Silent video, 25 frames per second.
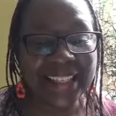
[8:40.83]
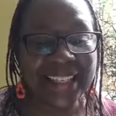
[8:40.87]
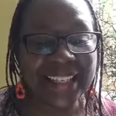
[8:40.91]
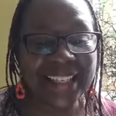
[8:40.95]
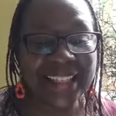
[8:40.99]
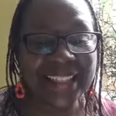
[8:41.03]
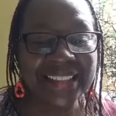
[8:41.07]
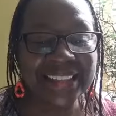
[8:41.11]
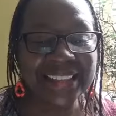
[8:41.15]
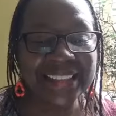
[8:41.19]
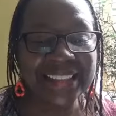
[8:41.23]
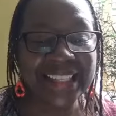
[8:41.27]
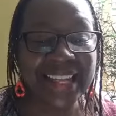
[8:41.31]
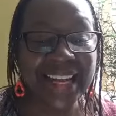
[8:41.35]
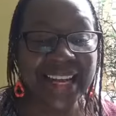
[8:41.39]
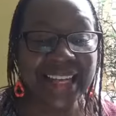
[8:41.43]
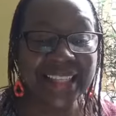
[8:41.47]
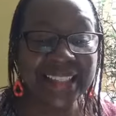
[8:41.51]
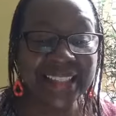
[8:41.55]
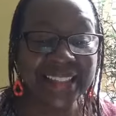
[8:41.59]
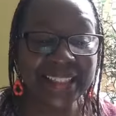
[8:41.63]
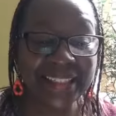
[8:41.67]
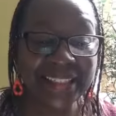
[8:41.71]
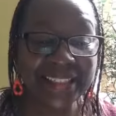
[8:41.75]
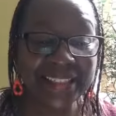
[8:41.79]
is
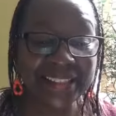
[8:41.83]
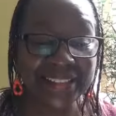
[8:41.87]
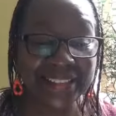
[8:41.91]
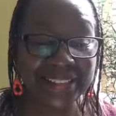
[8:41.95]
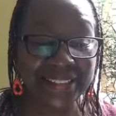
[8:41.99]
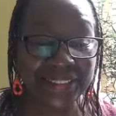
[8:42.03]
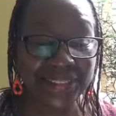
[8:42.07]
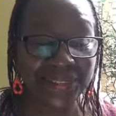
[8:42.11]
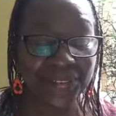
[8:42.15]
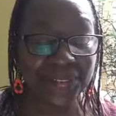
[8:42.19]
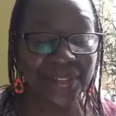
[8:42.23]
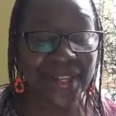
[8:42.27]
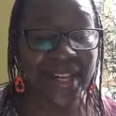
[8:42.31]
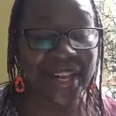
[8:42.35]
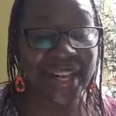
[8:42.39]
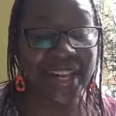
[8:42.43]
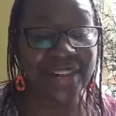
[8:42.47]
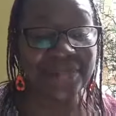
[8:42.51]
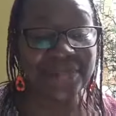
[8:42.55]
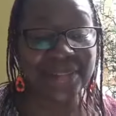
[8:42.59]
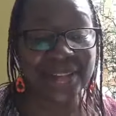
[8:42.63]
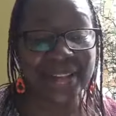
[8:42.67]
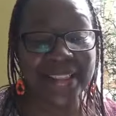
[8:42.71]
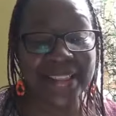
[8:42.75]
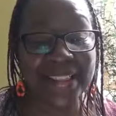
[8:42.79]
likely to do
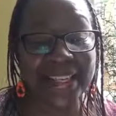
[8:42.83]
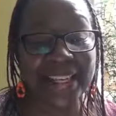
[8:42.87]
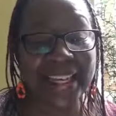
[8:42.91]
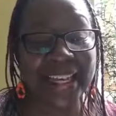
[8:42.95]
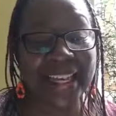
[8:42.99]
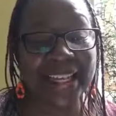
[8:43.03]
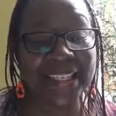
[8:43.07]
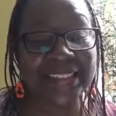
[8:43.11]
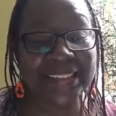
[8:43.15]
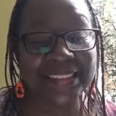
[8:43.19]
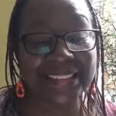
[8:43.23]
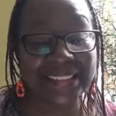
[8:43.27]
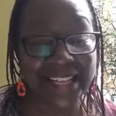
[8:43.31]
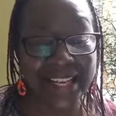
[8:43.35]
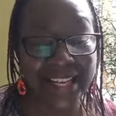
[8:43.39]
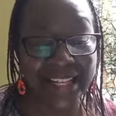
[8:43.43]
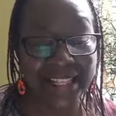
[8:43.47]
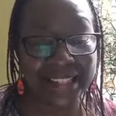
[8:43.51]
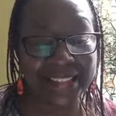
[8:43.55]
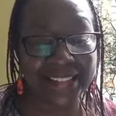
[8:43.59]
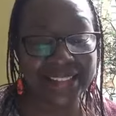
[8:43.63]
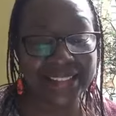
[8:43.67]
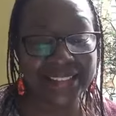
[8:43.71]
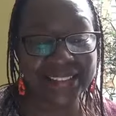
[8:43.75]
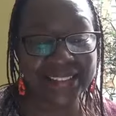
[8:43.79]
everything it
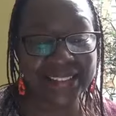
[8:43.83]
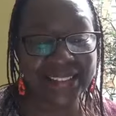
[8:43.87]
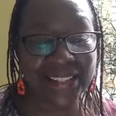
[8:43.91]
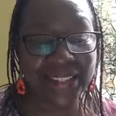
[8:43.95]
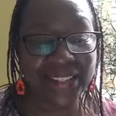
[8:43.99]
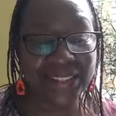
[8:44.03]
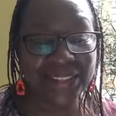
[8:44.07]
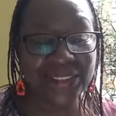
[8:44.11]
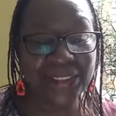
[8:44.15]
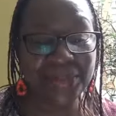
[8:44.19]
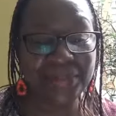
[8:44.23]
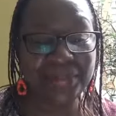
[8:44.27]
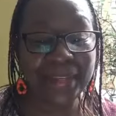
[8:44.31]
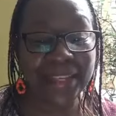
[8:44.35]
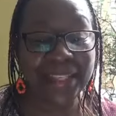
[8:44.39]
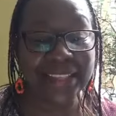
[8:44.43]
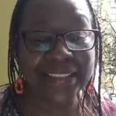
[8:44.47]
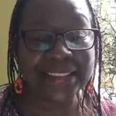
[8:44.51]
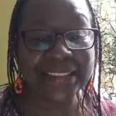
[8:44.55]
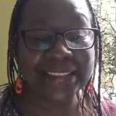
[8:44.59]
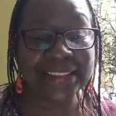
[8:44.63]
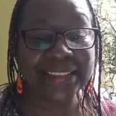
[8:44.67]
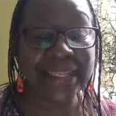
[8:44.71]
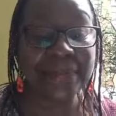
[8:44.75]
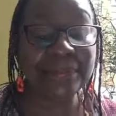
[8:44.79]
takes to be
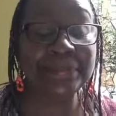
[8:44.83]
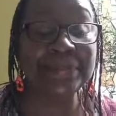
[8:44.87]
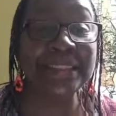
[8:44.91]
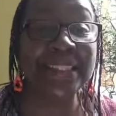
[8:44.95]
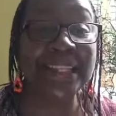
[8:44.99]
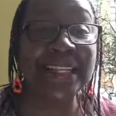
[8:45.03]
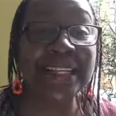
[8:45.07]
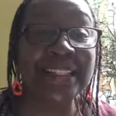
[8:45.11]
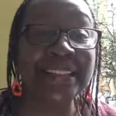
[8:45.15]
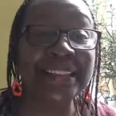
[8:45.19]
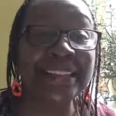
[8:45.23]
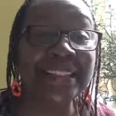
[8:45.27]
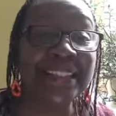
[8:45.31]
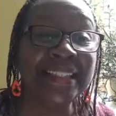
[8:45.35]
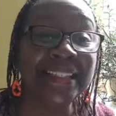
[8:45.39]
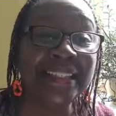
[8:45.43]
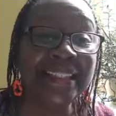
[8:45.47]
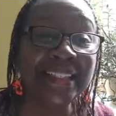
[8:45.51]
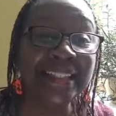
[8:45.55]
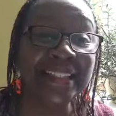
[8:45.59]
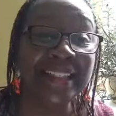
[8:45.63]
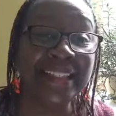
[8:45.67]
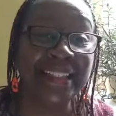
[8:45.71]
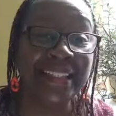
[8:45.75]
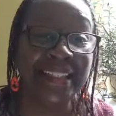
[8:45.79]
accepted
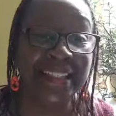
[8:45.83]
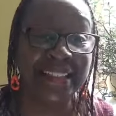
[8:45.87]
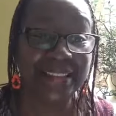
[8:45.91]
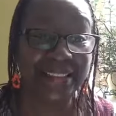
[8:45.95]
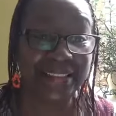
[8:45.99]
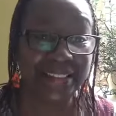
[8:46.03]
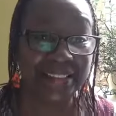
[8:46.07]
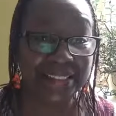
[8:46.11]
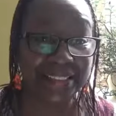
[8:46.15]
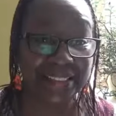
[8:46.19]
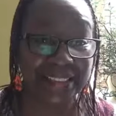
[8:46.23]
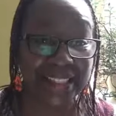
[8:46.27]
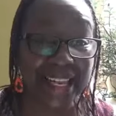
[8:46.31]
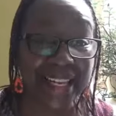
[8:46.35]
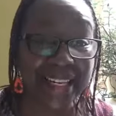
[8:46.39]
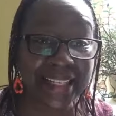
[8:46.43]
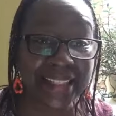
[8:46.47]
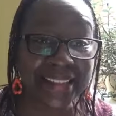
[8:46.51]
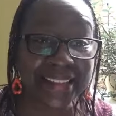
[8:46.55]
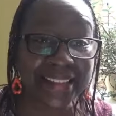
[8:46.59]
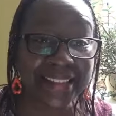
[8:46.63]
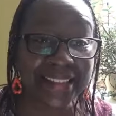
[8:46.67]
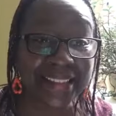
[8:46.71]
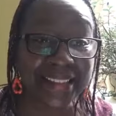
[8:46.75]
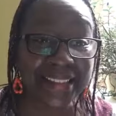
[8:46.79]
in his
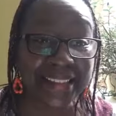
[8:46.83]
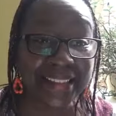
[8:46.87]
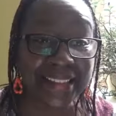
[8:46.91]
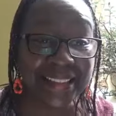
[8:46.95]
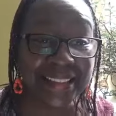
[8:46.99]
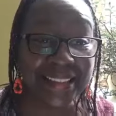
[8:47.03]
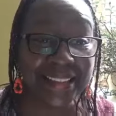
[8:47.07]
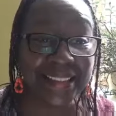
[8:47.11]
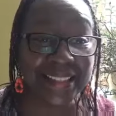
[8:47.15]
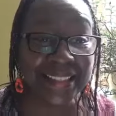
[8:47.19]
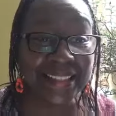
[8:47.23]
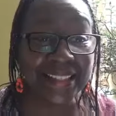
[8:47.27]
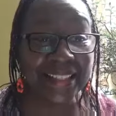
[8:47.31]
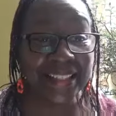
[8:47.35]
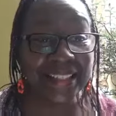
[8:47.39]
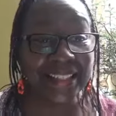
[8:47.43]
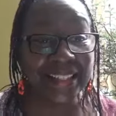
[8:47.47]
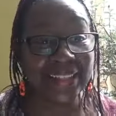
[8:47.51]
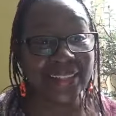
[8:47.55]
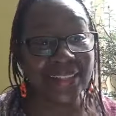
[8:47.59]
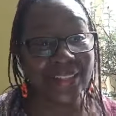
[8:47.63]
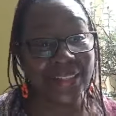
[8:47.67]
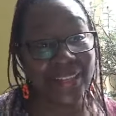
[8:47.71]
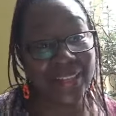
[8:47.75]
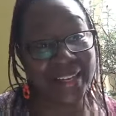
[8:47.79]
society
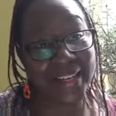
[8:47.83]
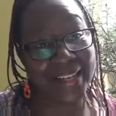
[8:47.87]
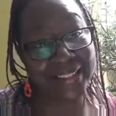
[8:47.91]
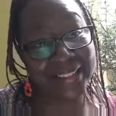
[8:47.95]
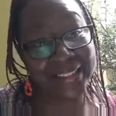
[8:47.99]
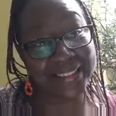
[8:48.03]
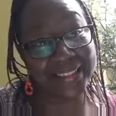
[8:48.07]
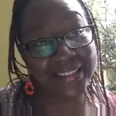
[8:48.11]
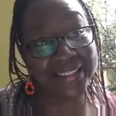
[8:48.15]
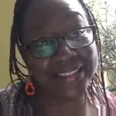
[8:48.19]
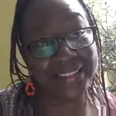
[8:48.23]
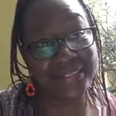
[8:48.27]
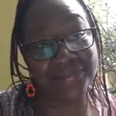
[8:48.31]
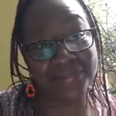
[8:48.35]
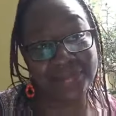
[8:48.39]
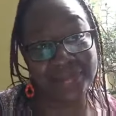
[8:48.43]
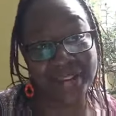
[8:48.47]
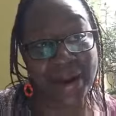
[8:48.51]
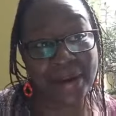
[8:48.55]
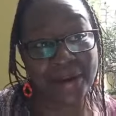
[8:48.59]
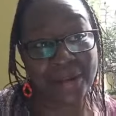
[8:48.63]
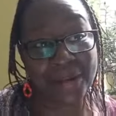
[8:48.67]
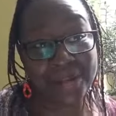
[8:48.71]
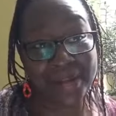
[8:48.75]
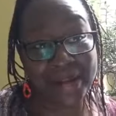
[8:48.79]
and his
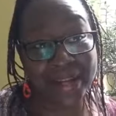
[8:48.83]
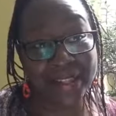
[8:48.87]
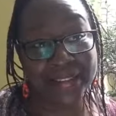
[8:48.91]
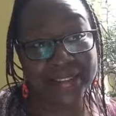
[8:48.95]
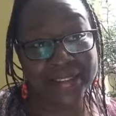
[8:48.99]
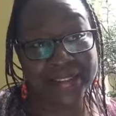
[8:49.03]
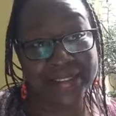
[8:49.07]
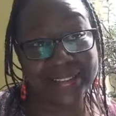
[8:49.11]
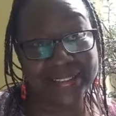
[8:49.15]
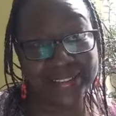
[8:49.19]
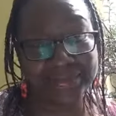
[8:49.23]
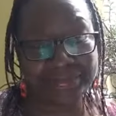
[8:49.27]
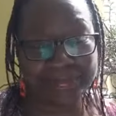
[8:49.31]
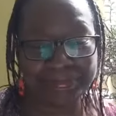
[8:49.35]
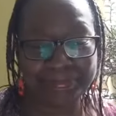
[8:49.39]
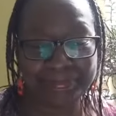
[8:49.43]
environment